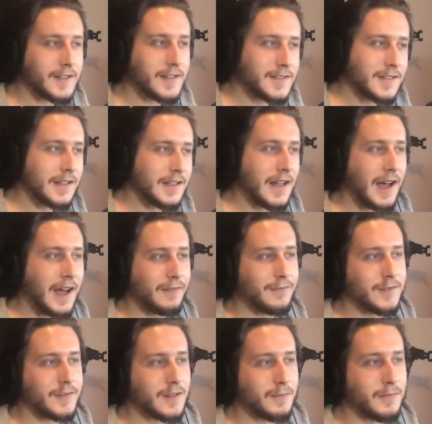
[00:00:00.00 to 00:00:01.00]
still
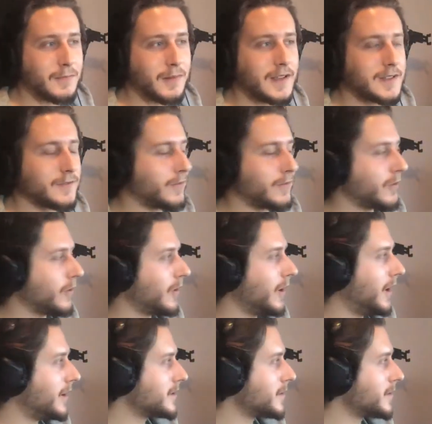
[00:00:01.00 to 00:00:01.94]
have some place for